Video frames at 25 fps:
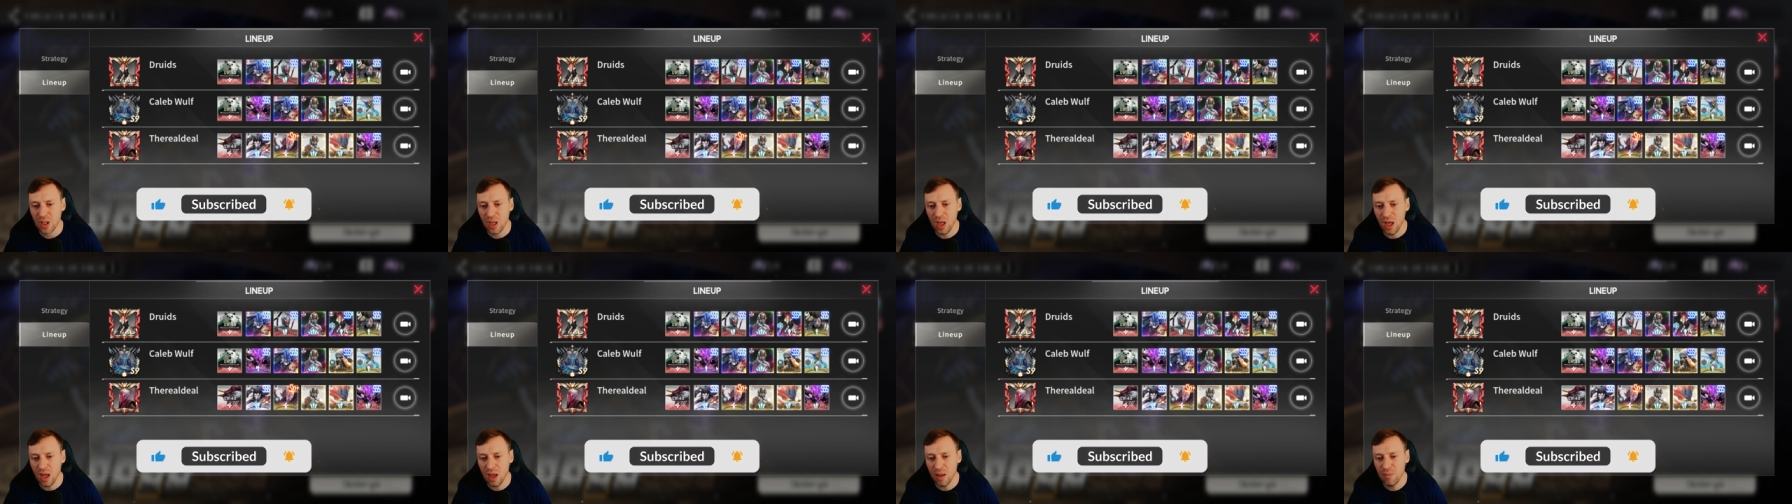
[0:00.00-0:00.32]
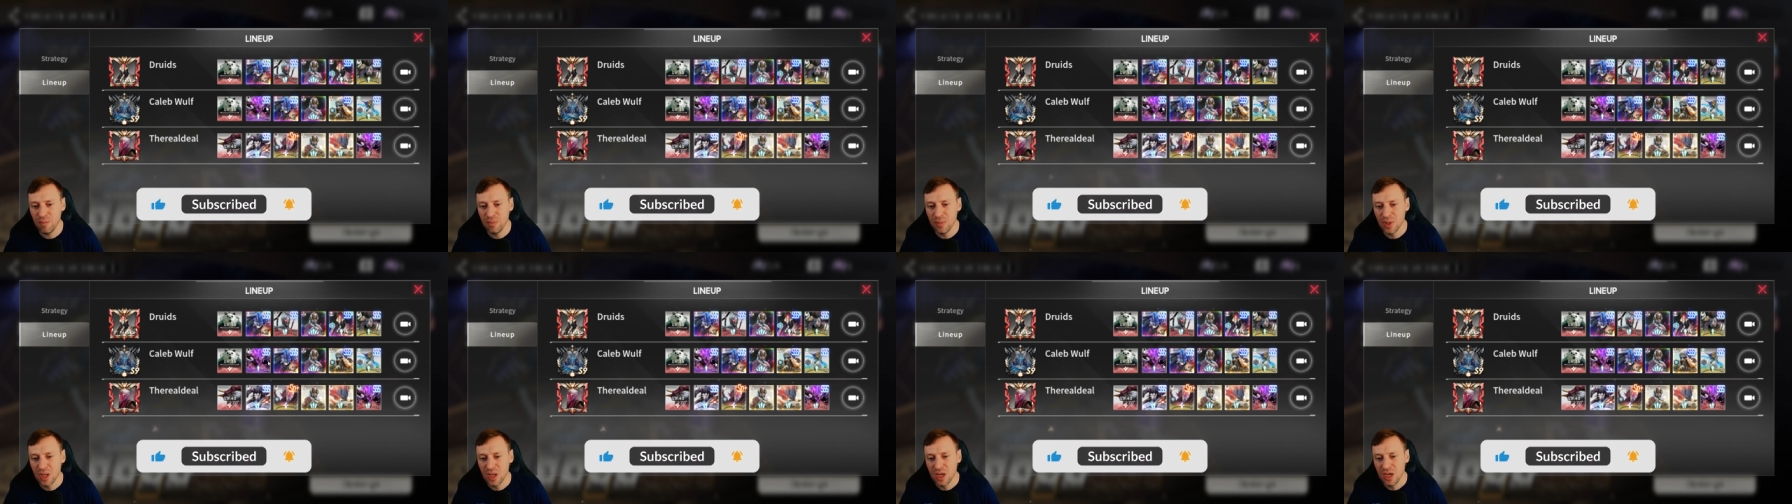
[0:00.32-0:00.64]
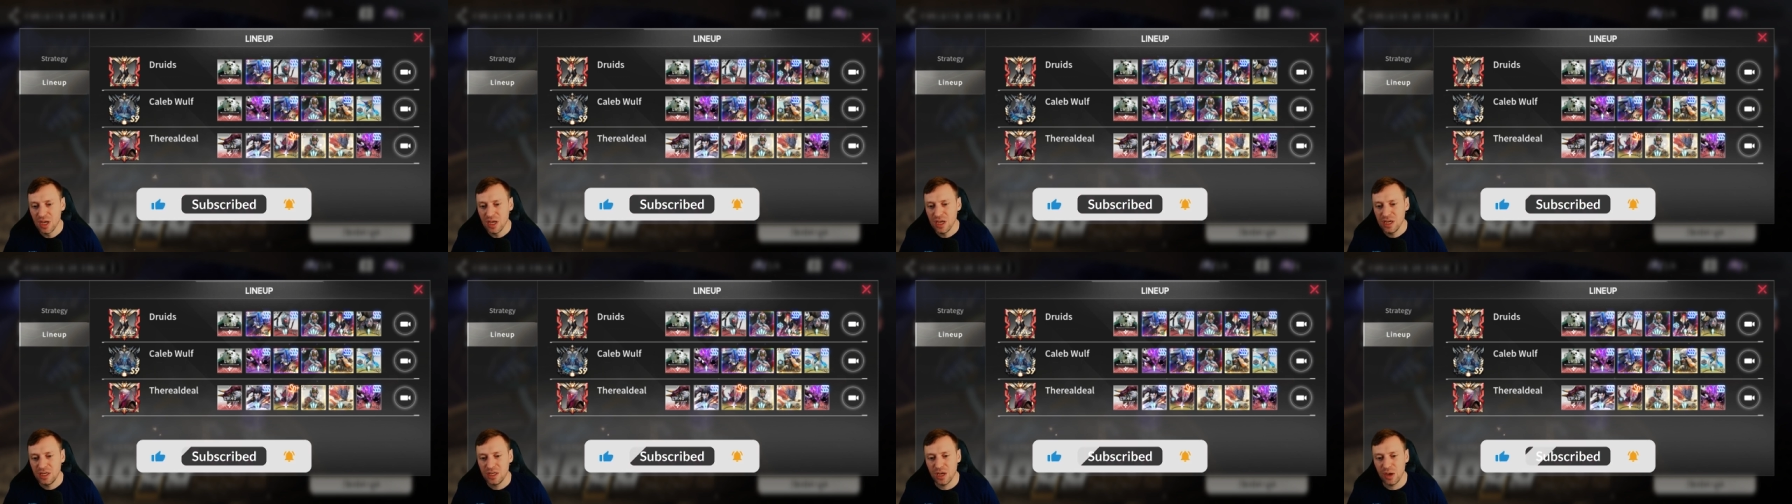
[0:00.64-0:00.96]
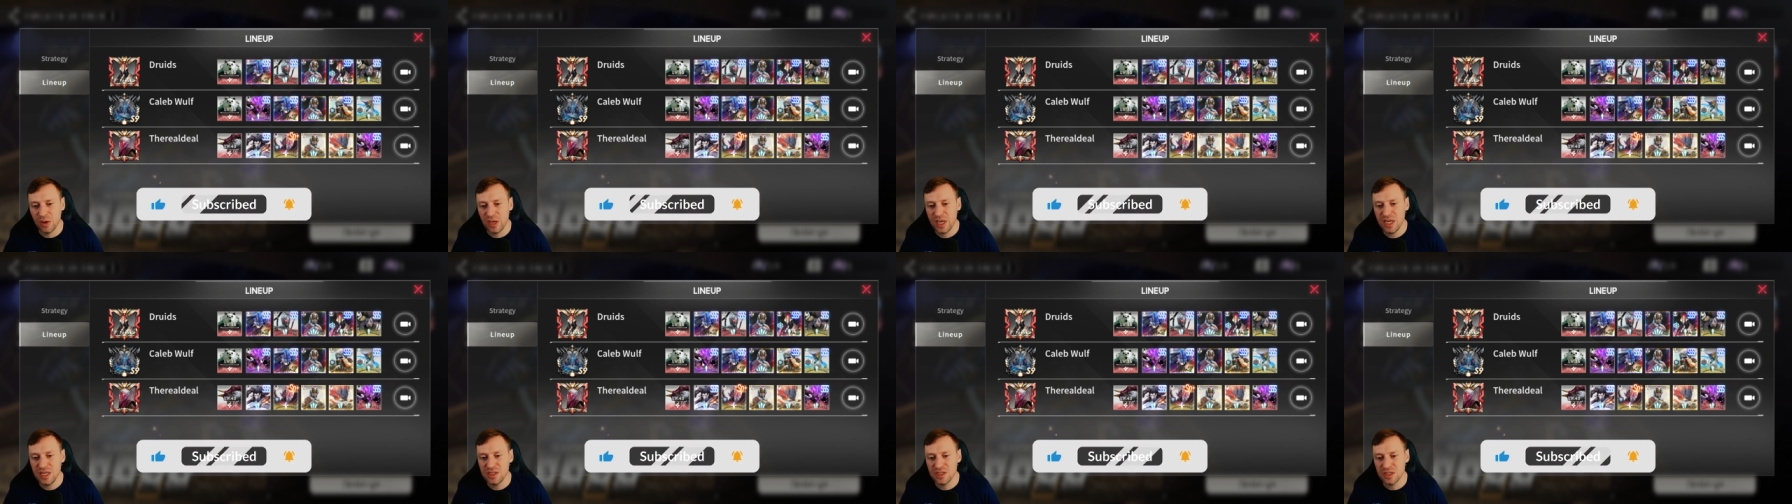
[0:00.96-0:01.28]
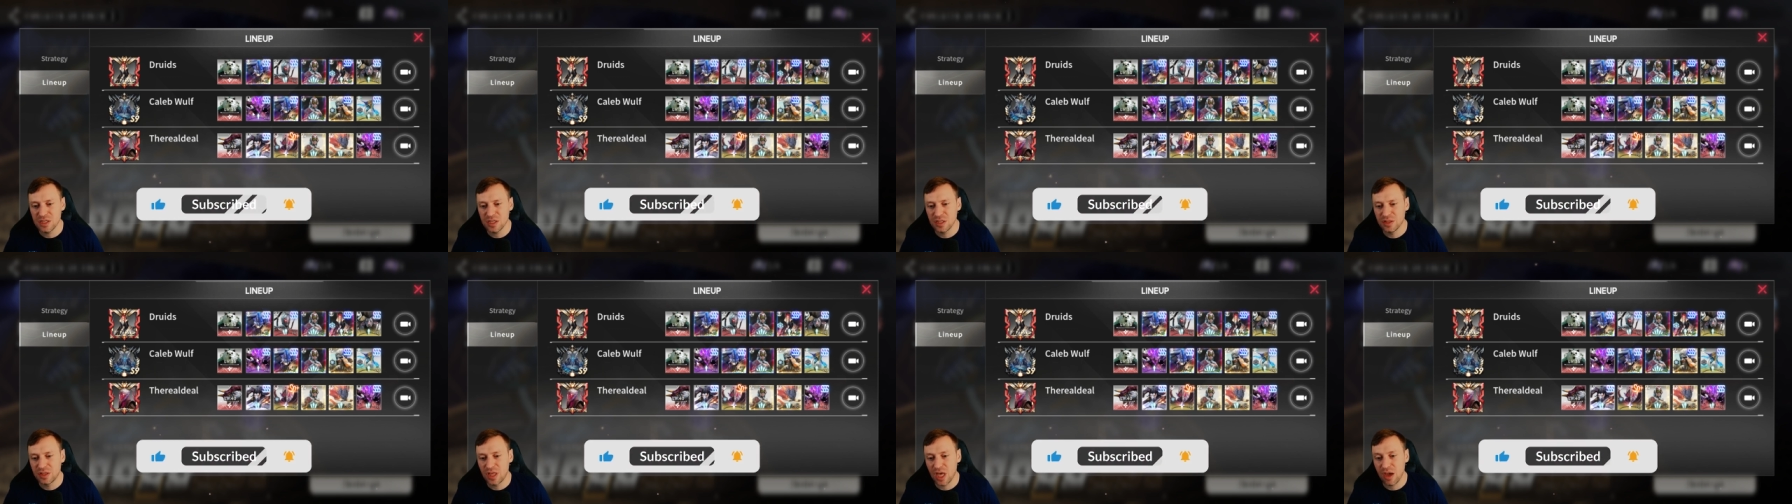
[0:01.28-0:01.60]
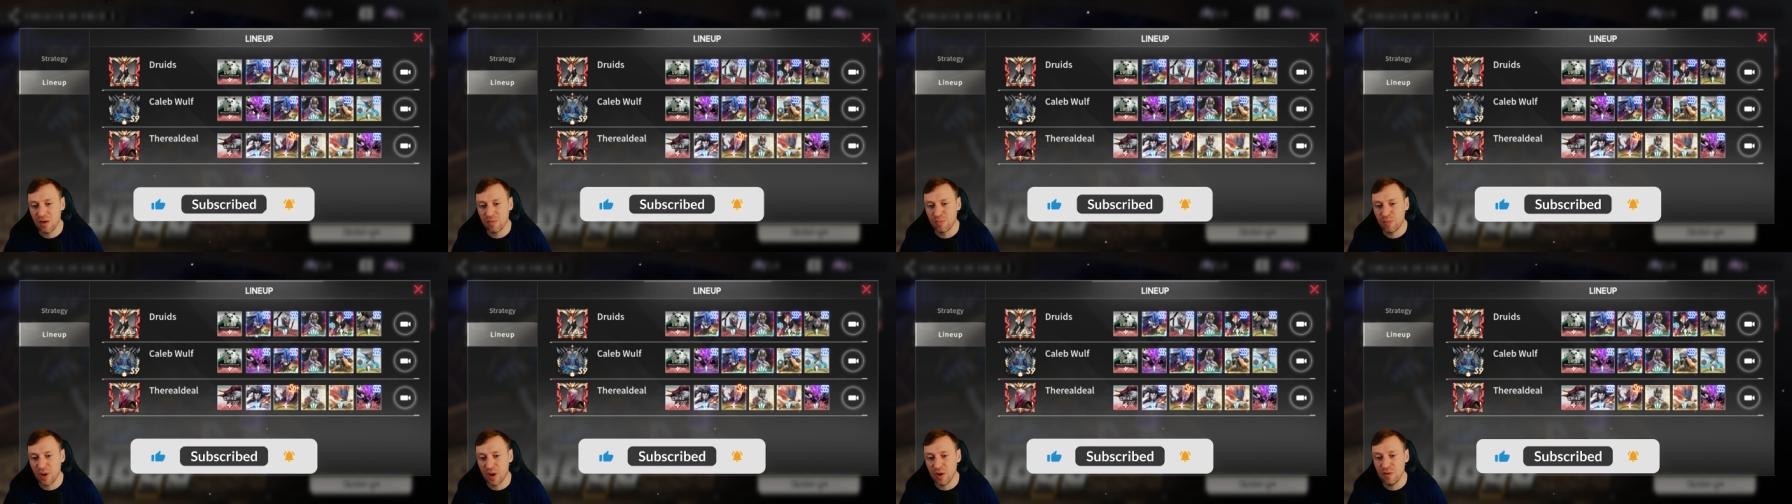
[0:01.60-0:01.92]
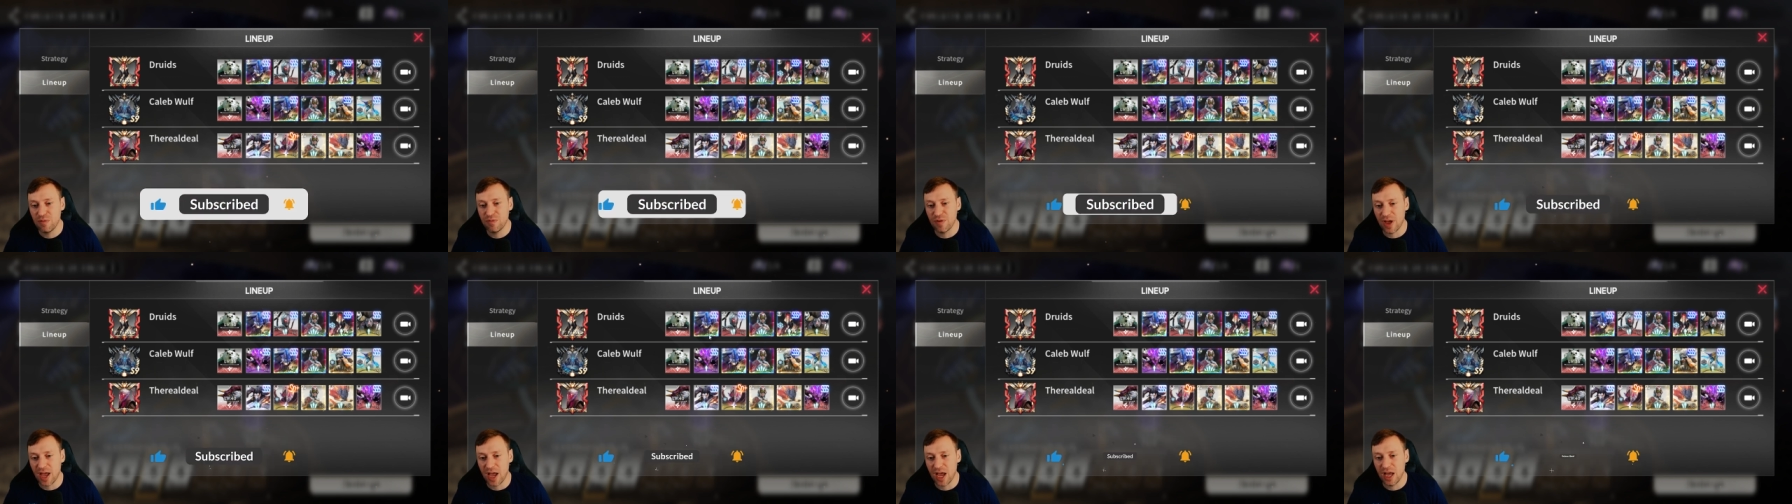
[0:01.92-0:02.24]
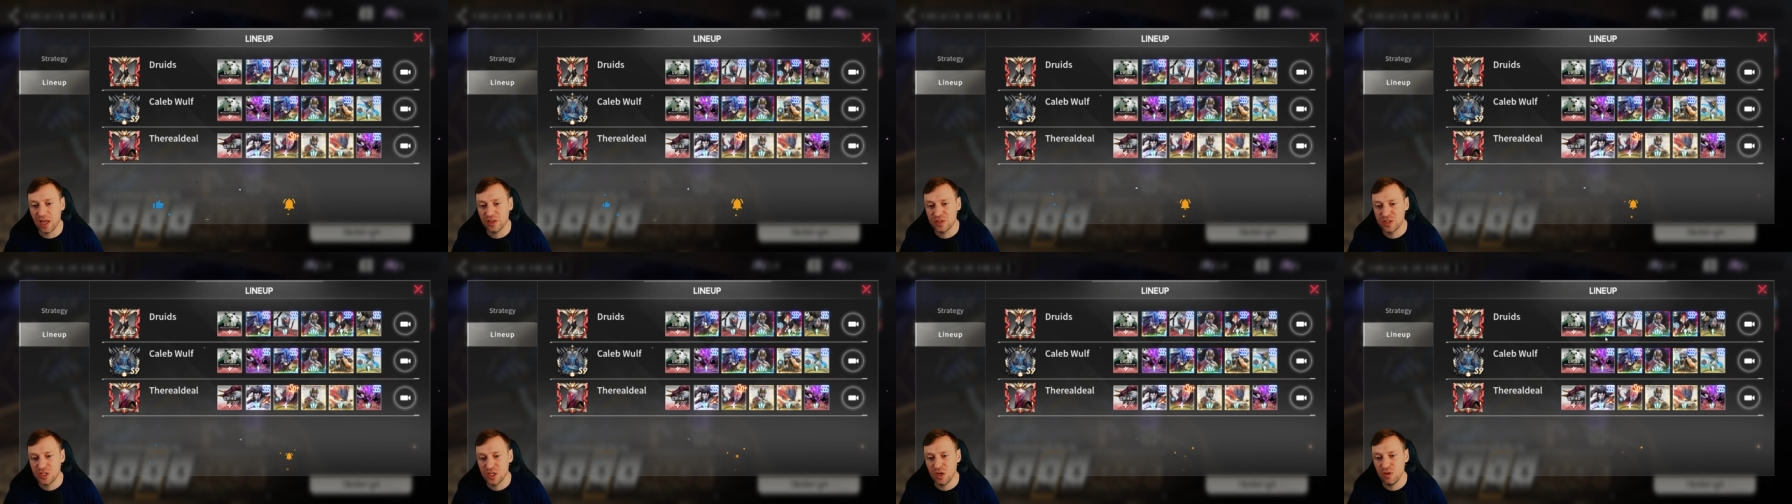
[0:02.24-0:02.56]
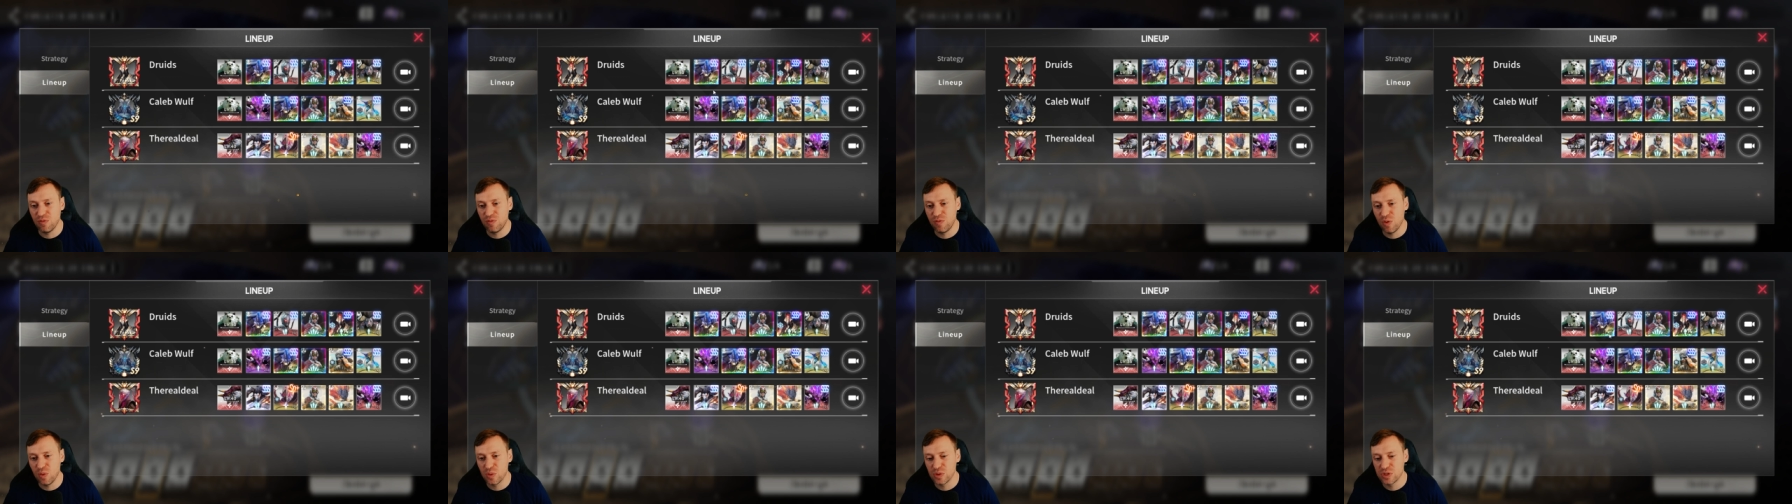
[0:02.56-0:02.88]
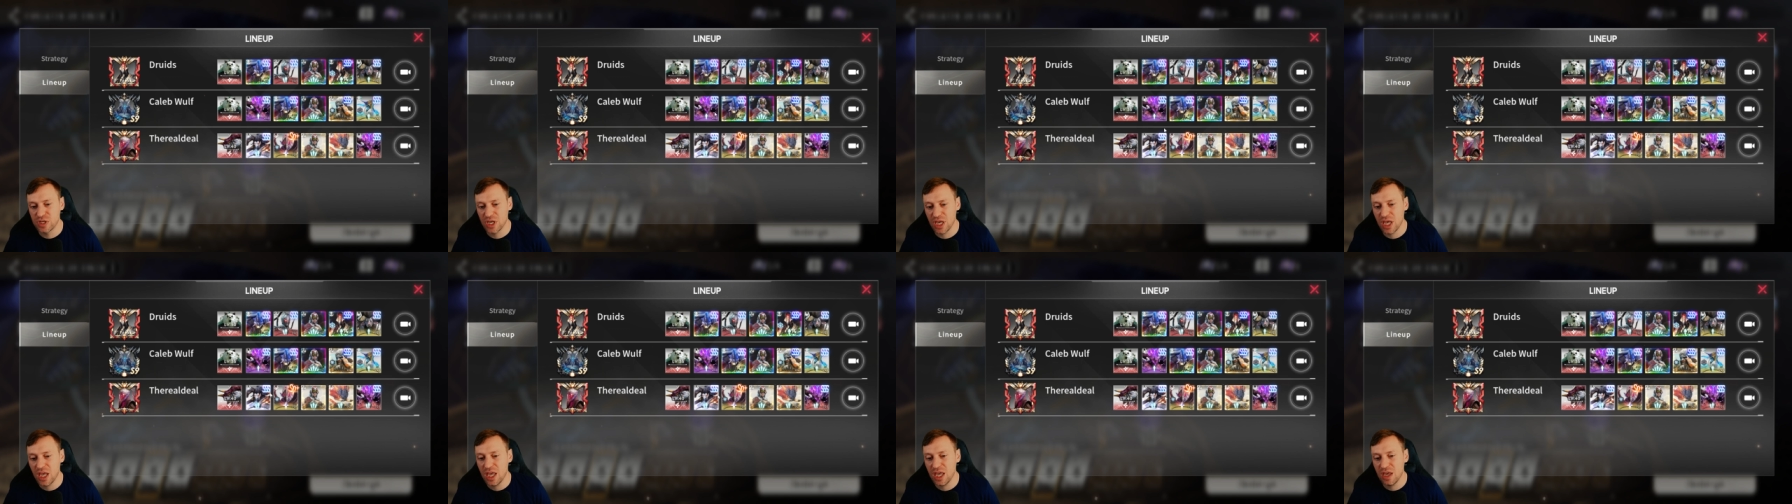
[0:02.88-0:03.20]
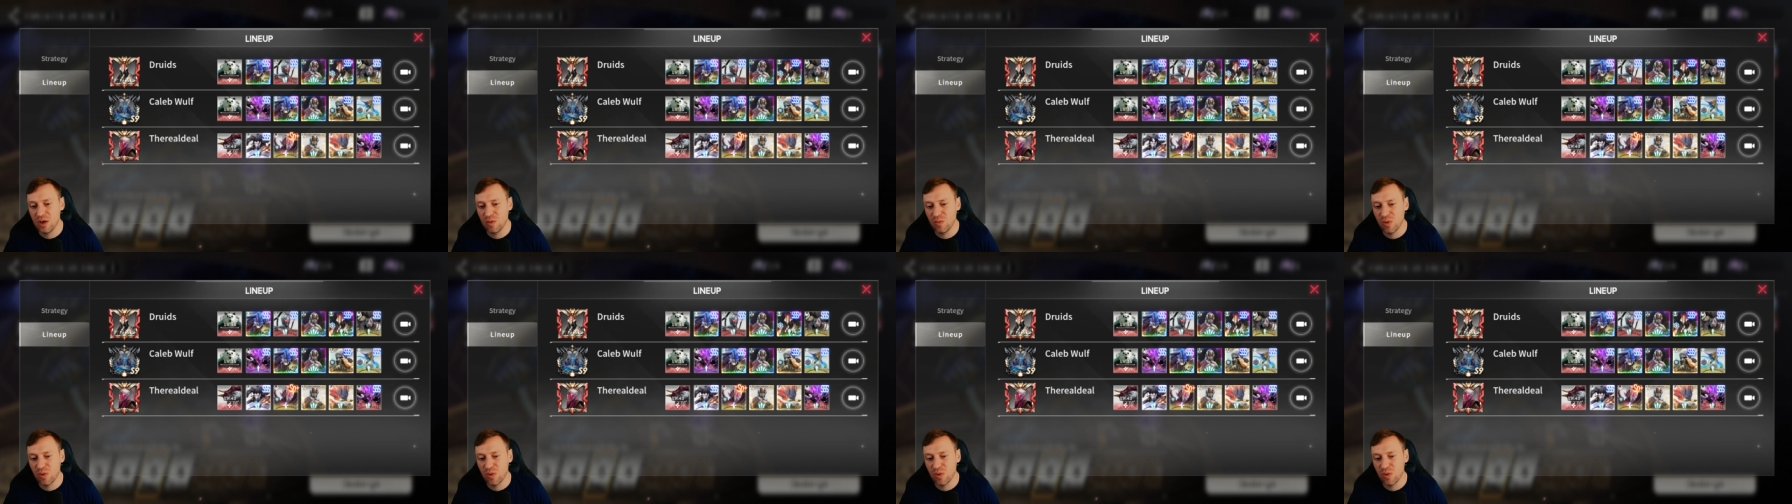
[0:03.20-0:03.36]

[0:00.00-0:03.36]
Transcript: Um, you know, he's at, they're both at two forty,